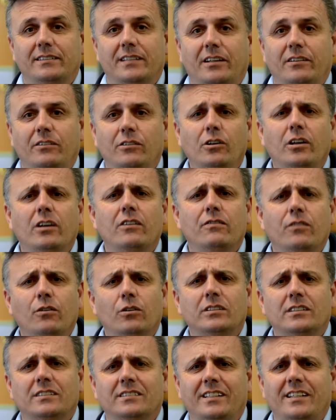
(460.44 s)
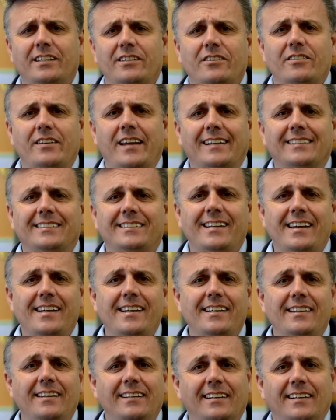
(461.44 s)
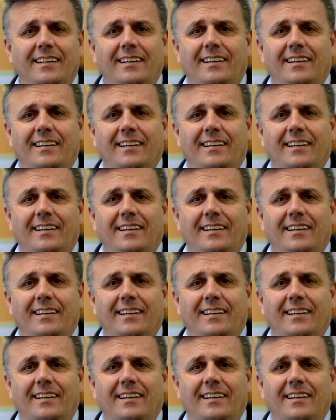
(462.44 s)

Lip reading: So looking forward to seeing you next year.